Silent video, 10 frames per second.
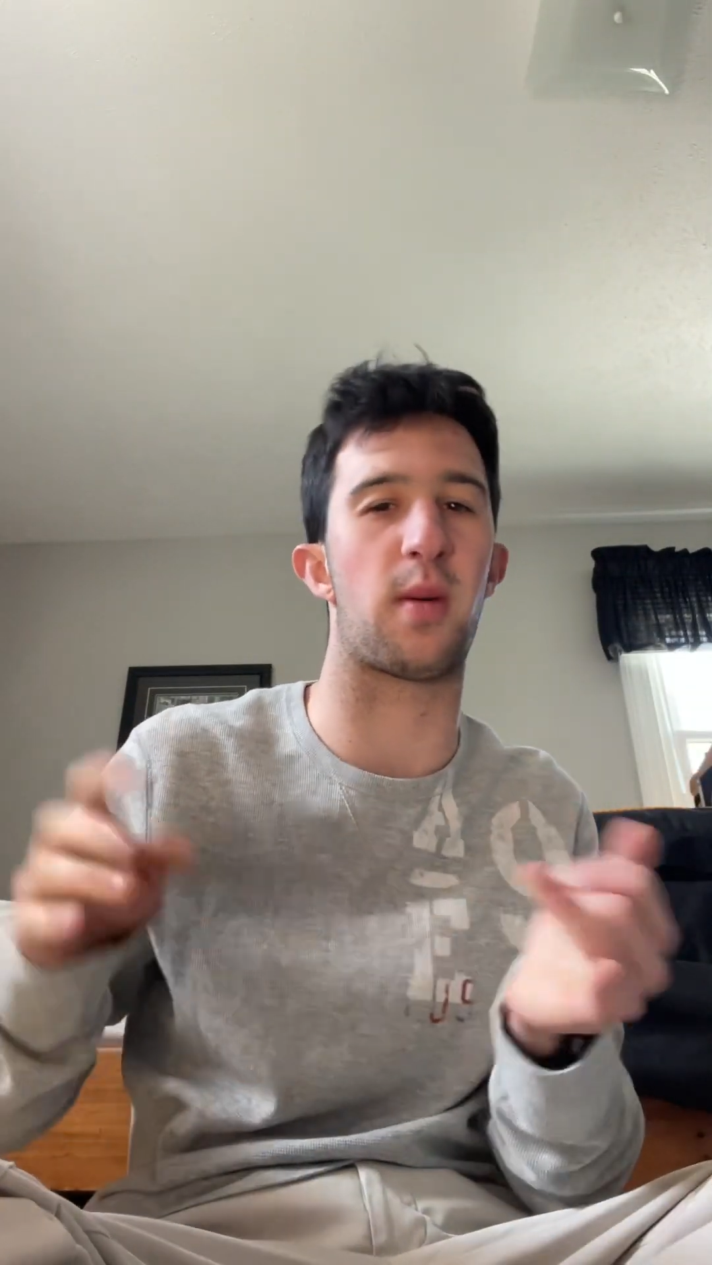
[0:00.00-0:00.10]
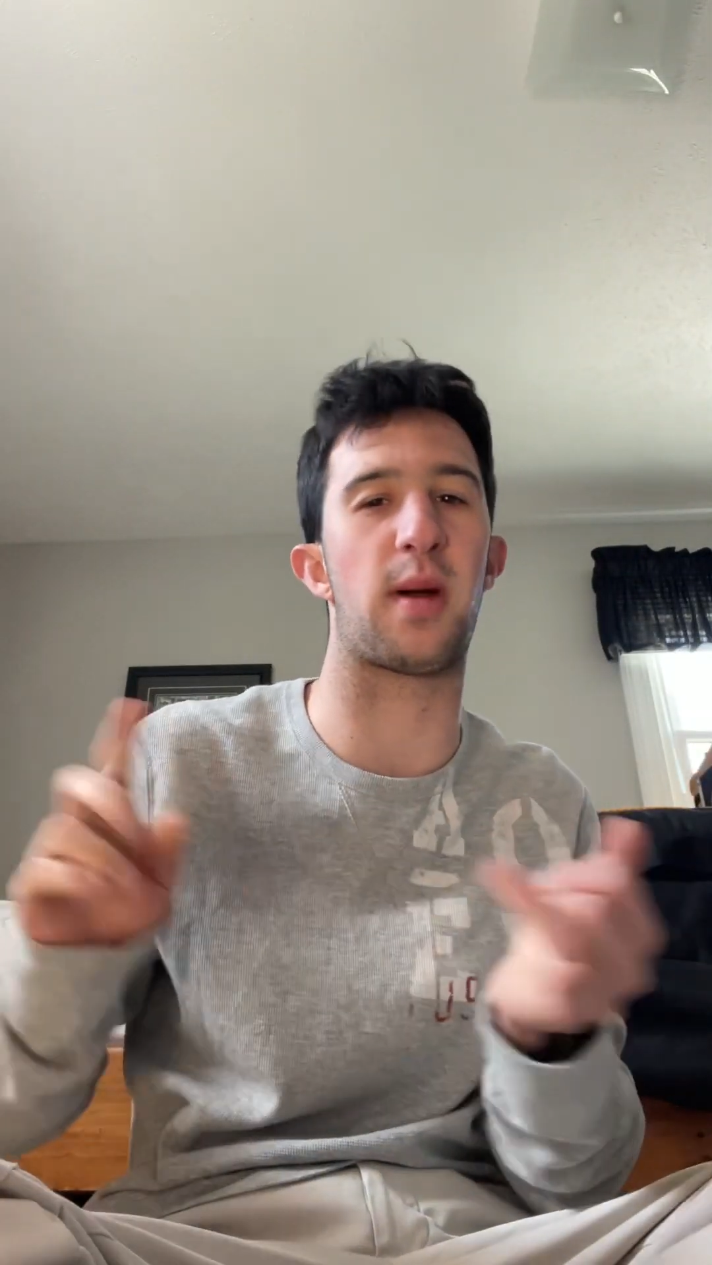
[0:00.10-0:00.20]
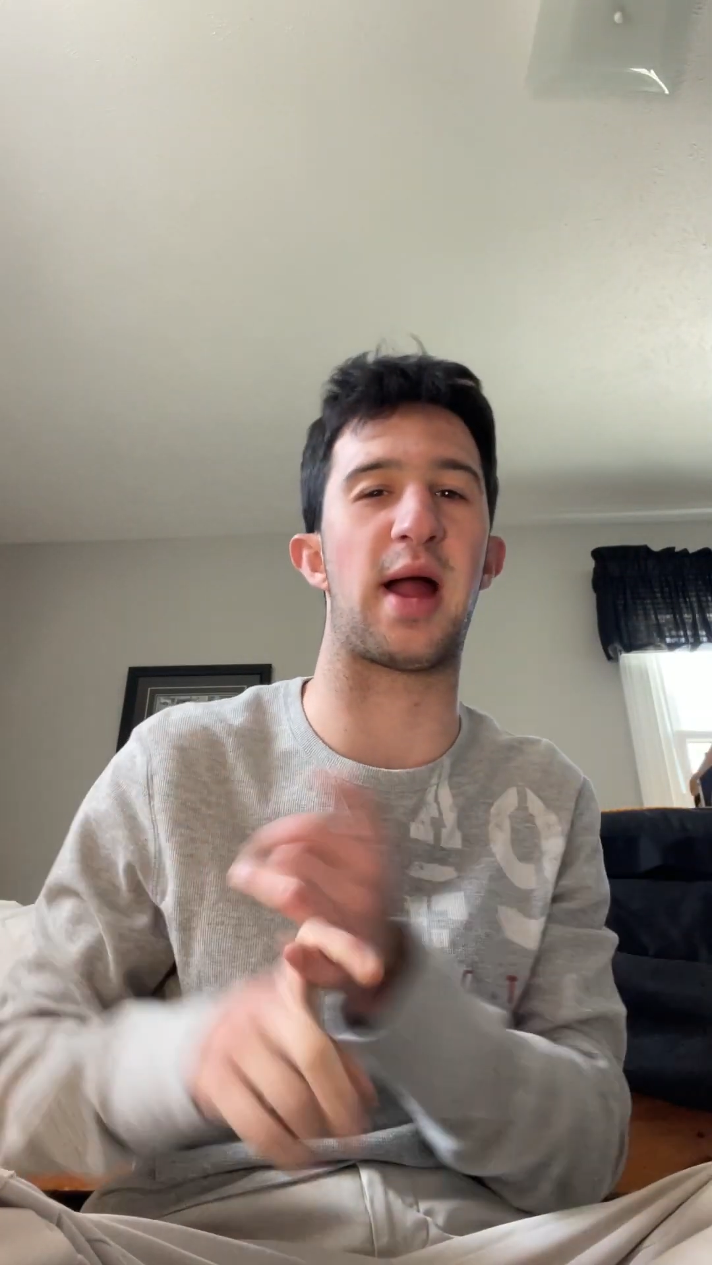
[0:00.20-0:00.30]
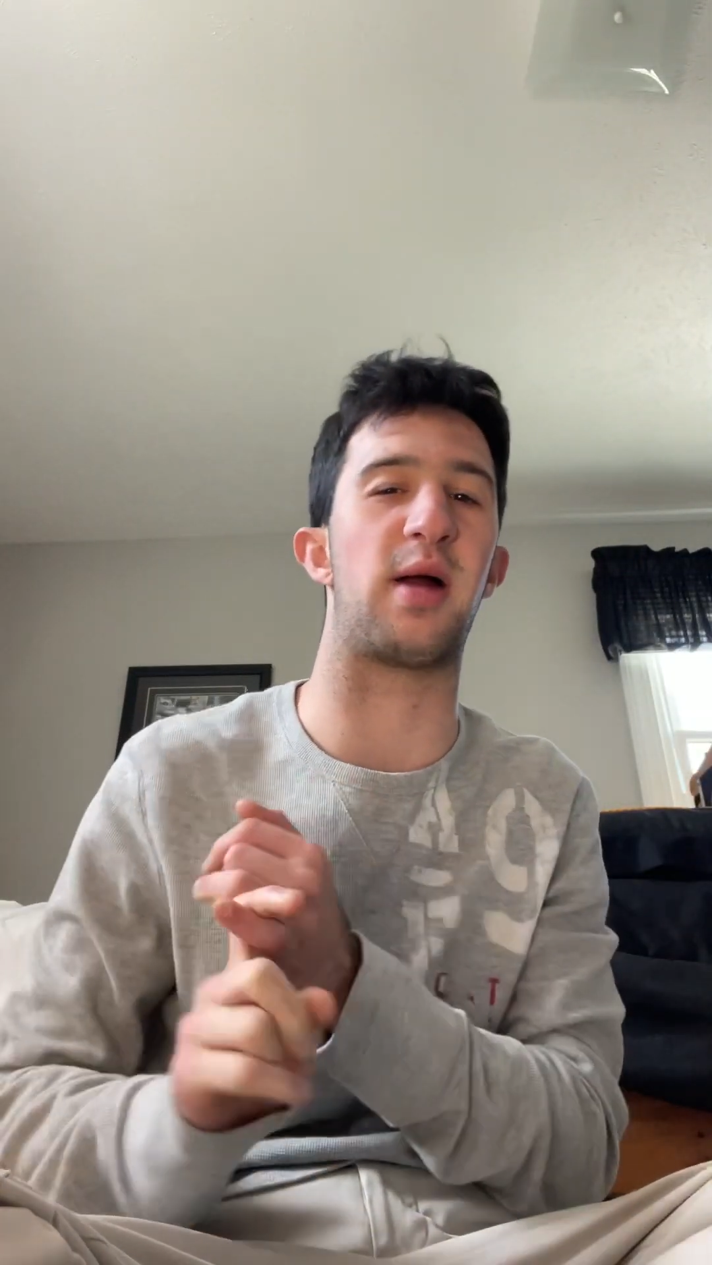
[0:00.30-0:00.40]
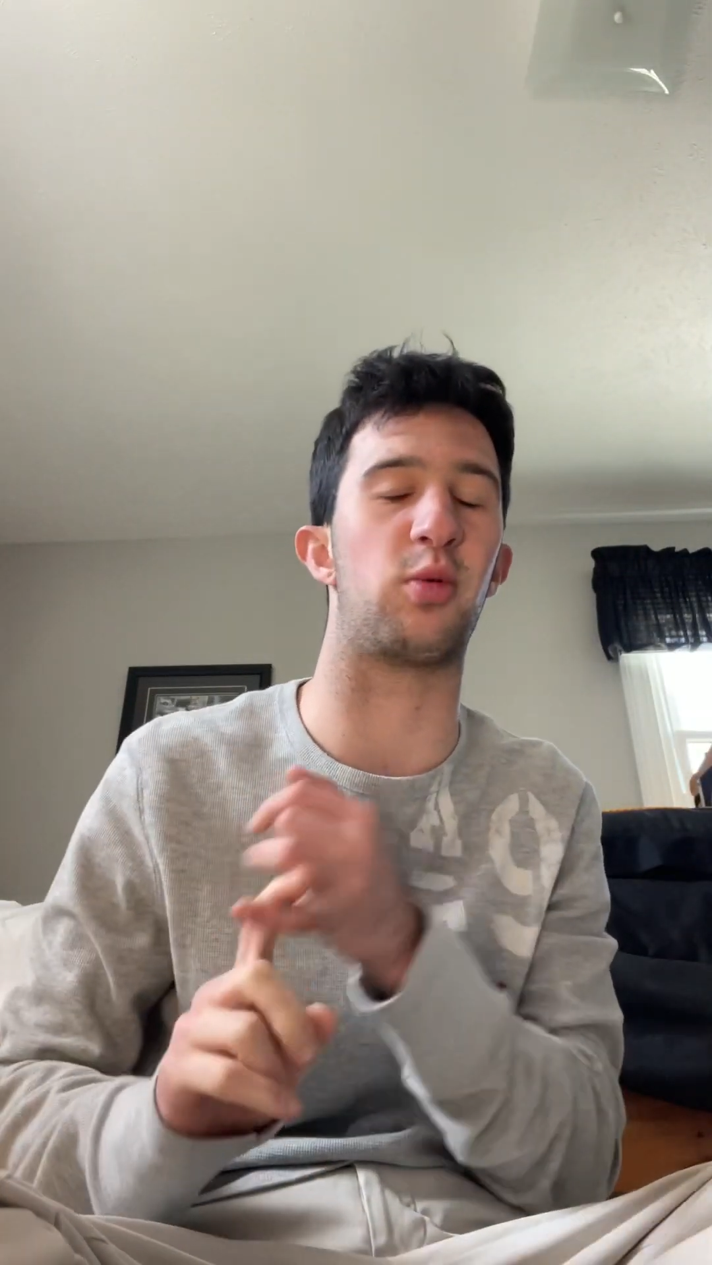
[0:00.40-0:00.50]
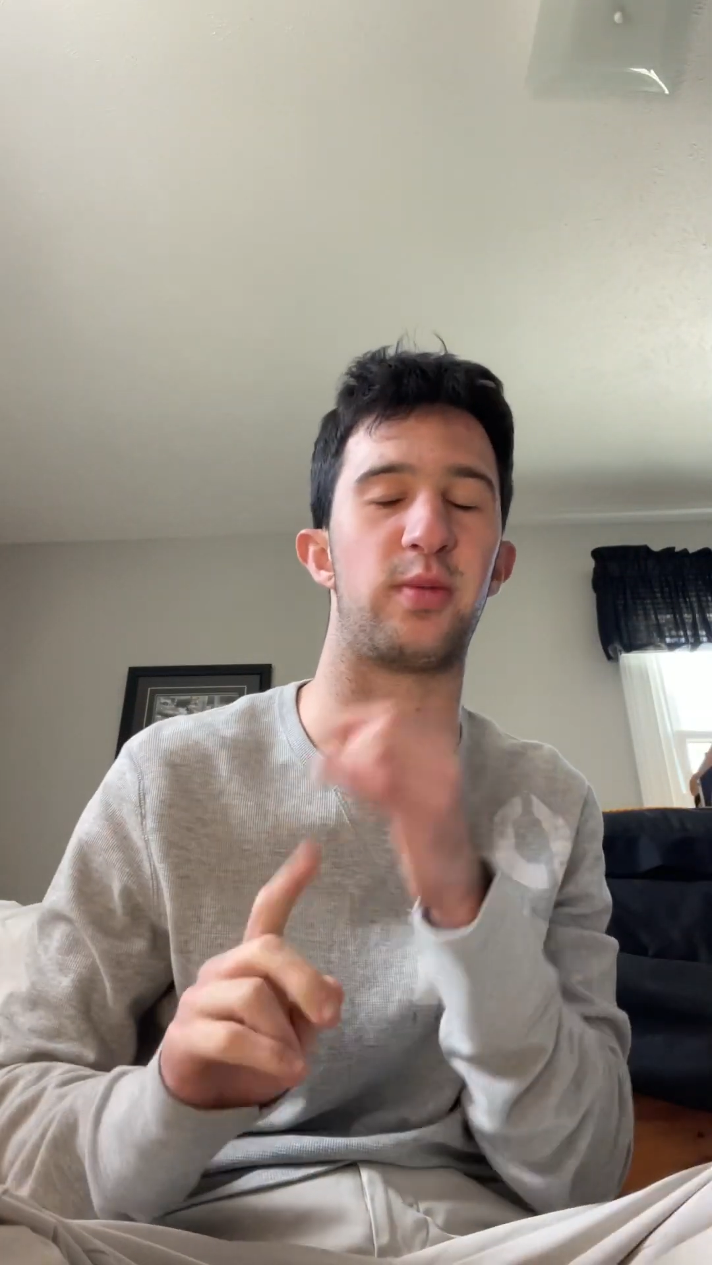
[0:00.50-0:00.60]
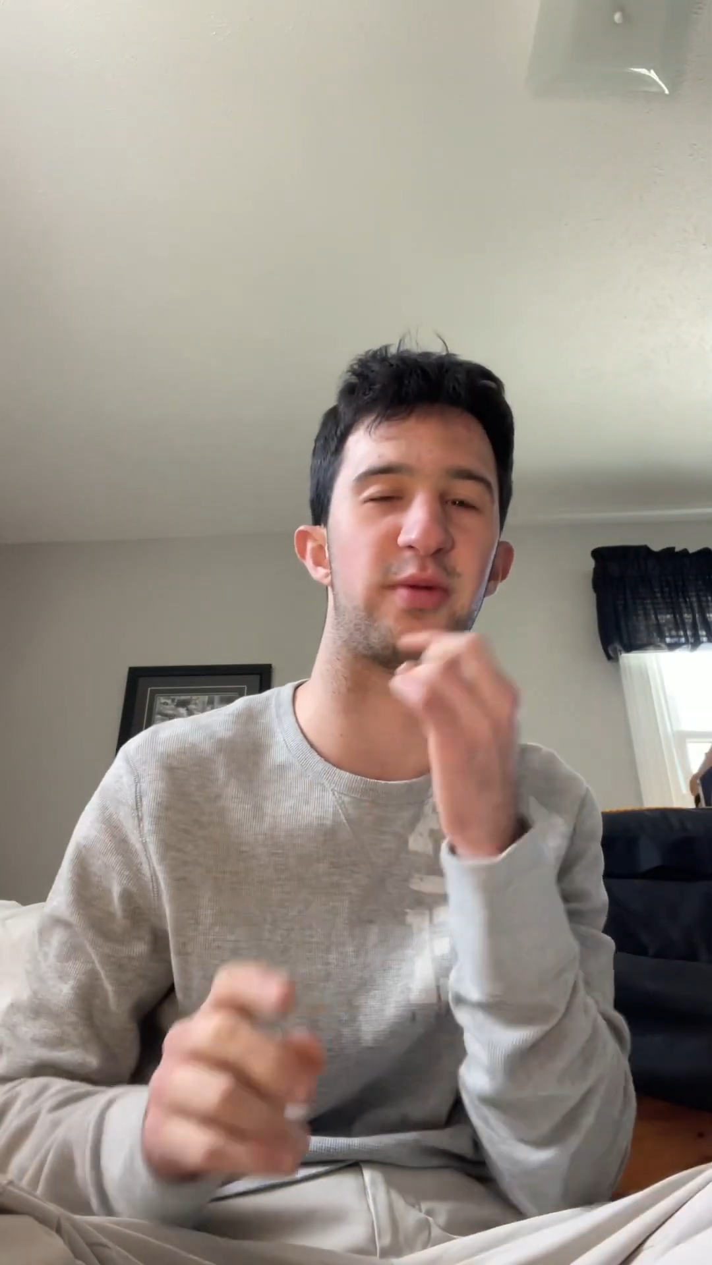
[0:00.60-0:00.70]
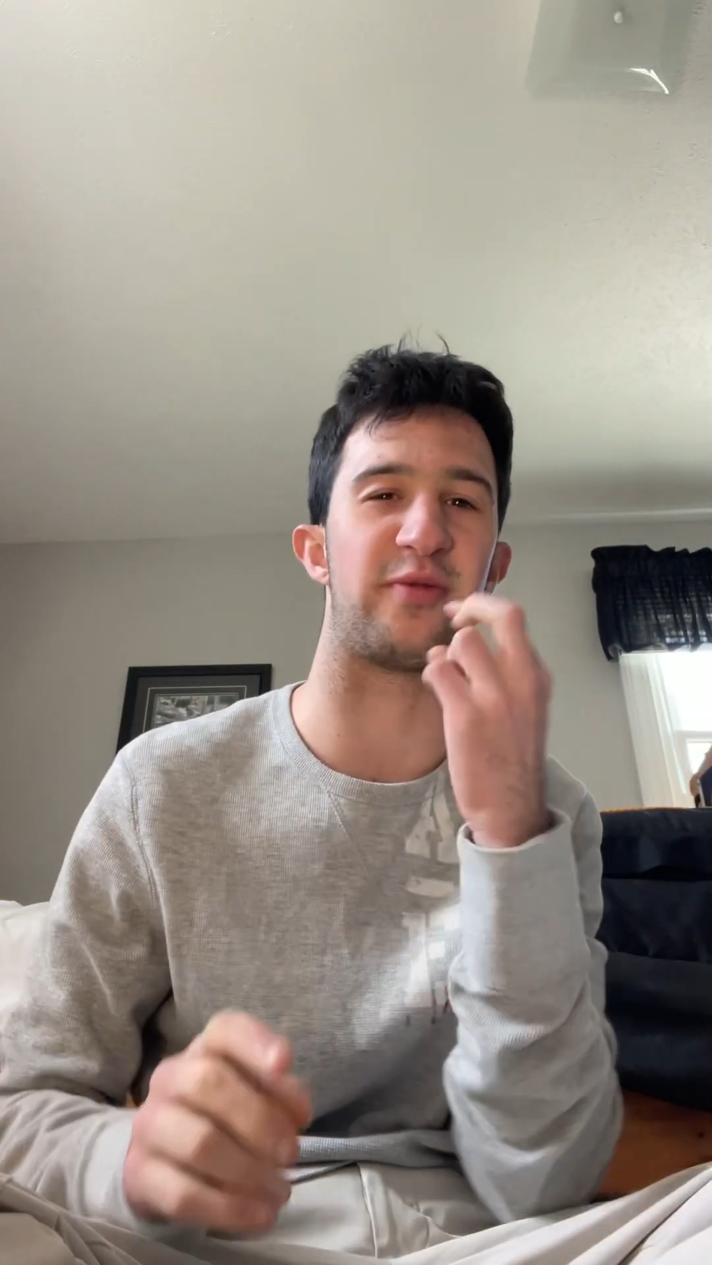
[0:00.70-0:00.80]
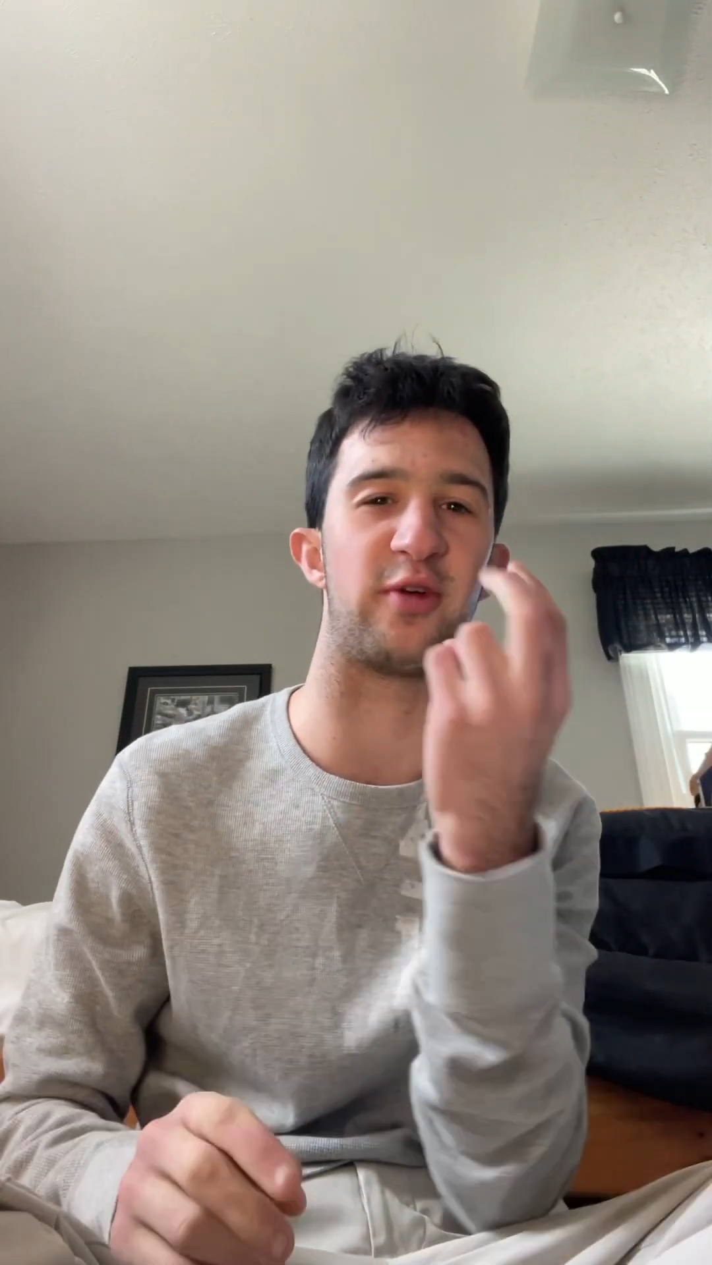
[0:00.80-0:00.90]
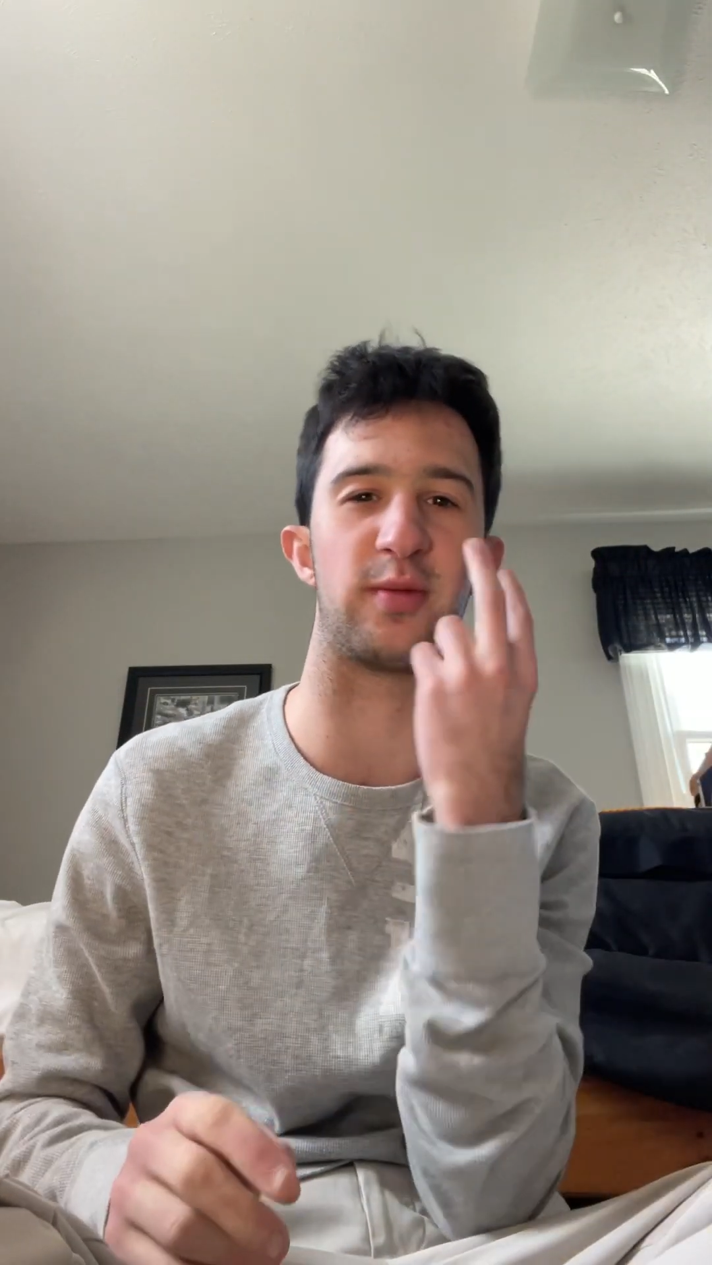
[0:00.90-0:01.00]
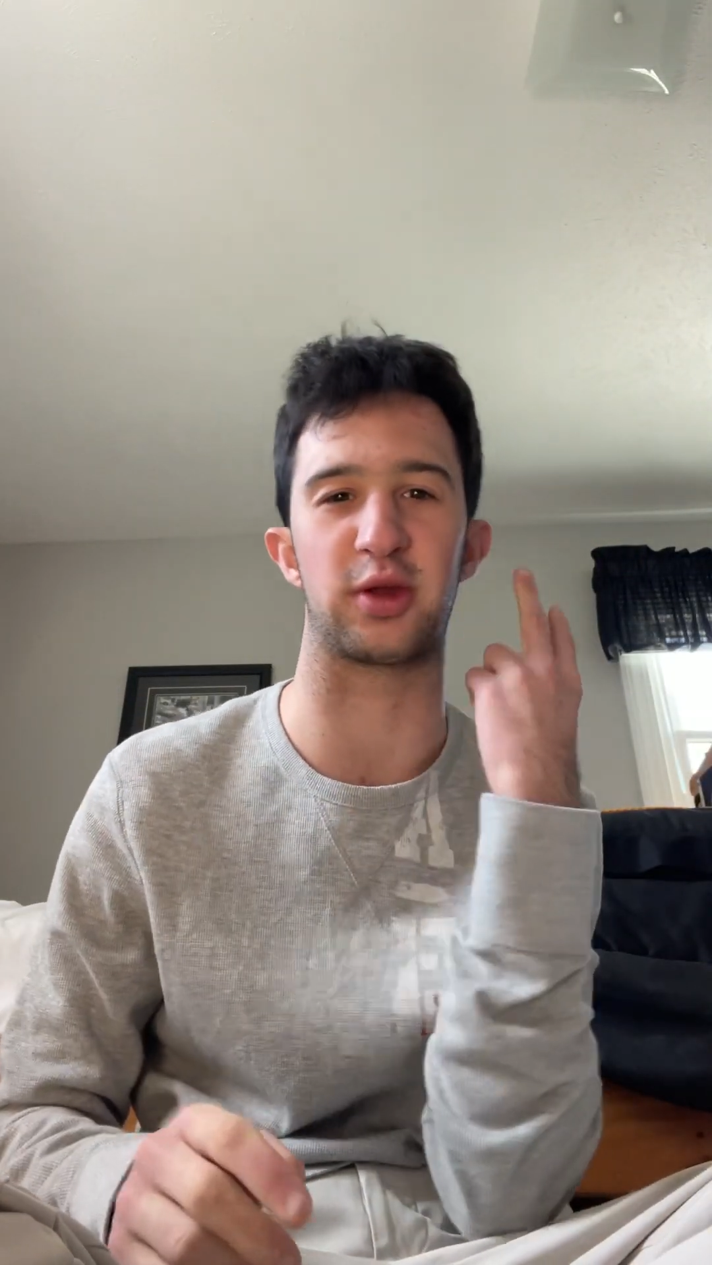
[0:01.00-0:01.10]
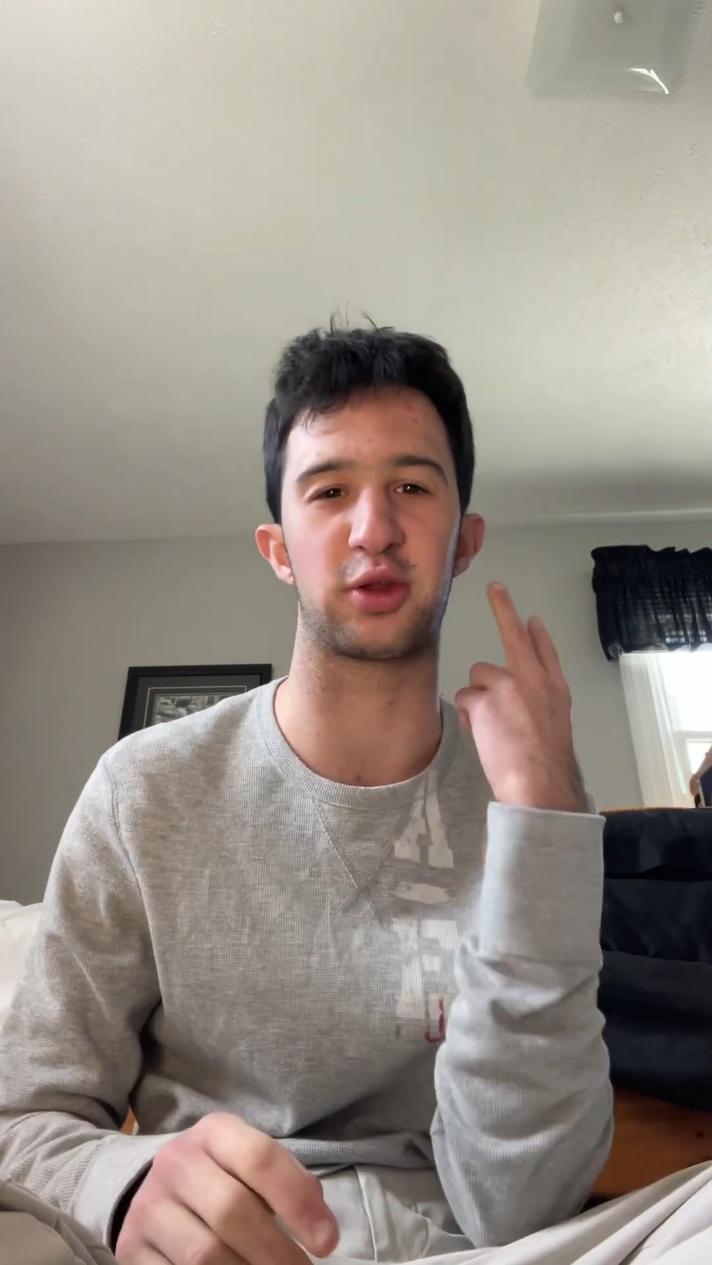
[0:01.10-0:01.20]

I will be filming